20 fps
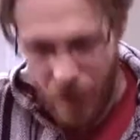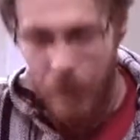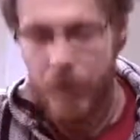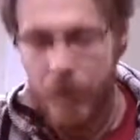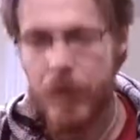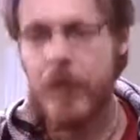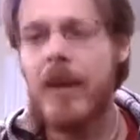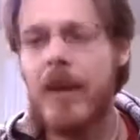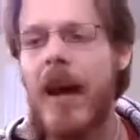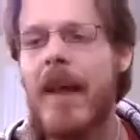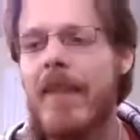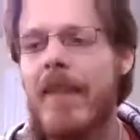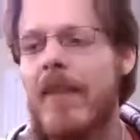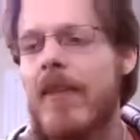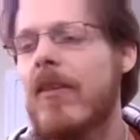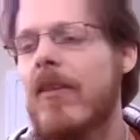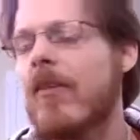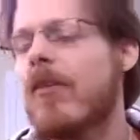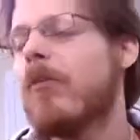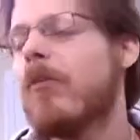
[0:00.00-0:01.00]
forgot
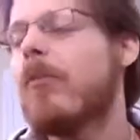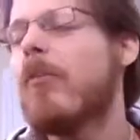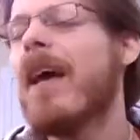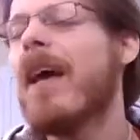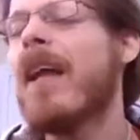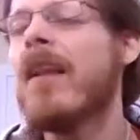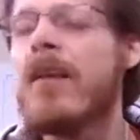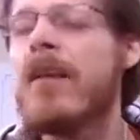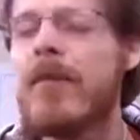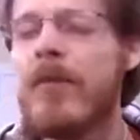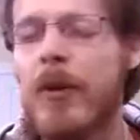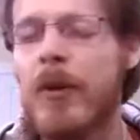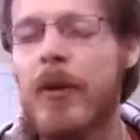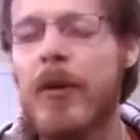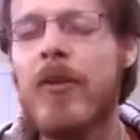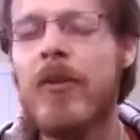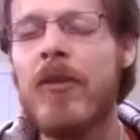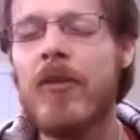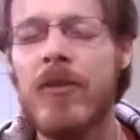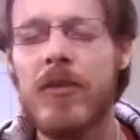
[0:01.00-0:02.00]
the smell of
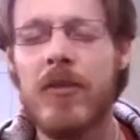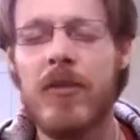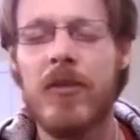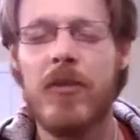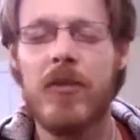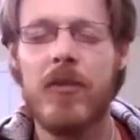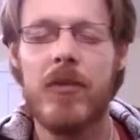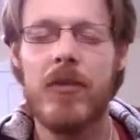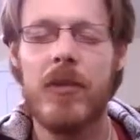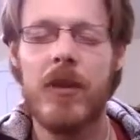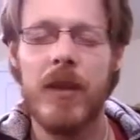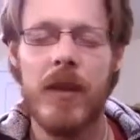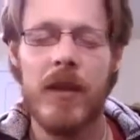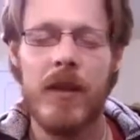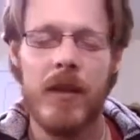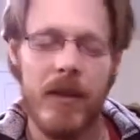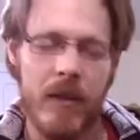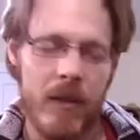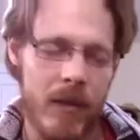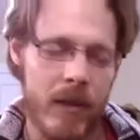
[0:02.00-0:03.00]
your skin
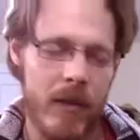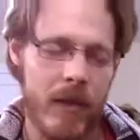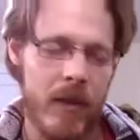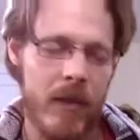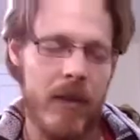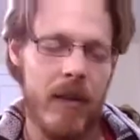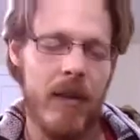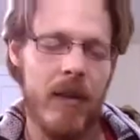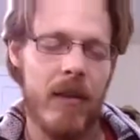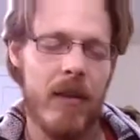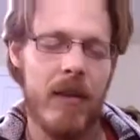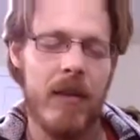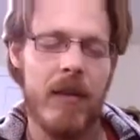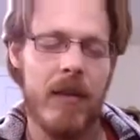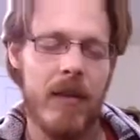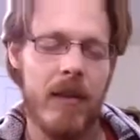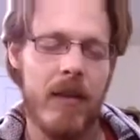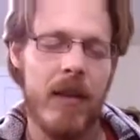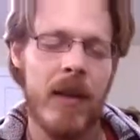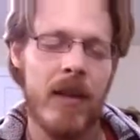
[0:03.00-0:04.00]

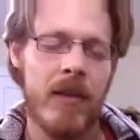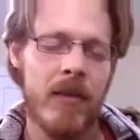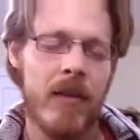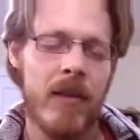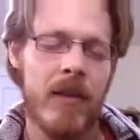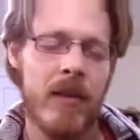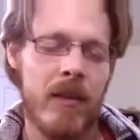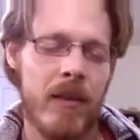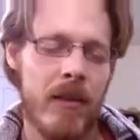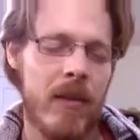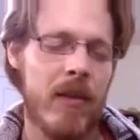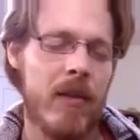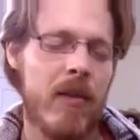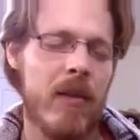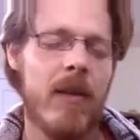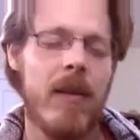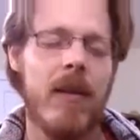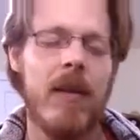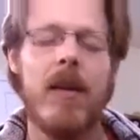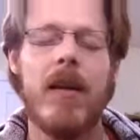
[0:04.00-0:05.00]
as it
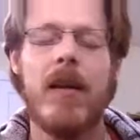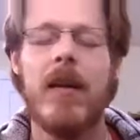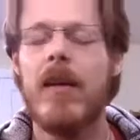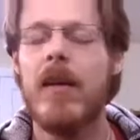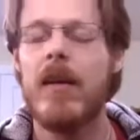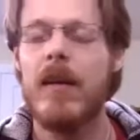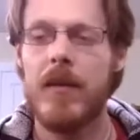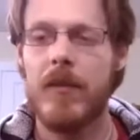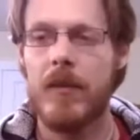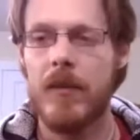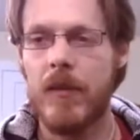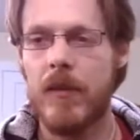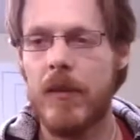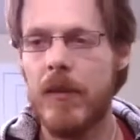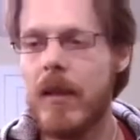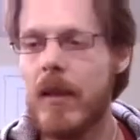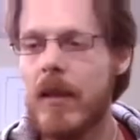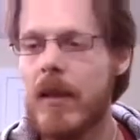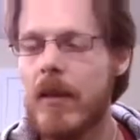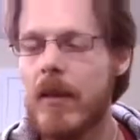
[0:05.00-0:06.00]

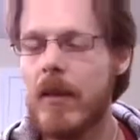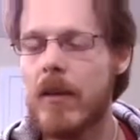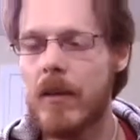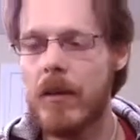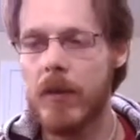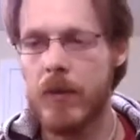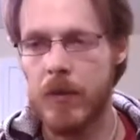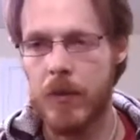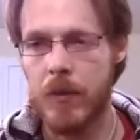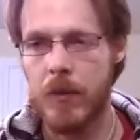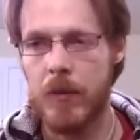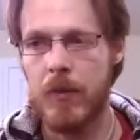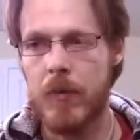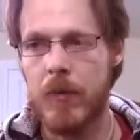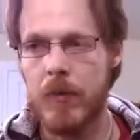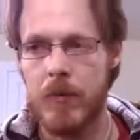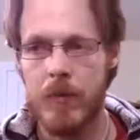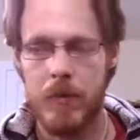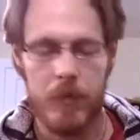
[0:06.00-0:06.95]
lingers.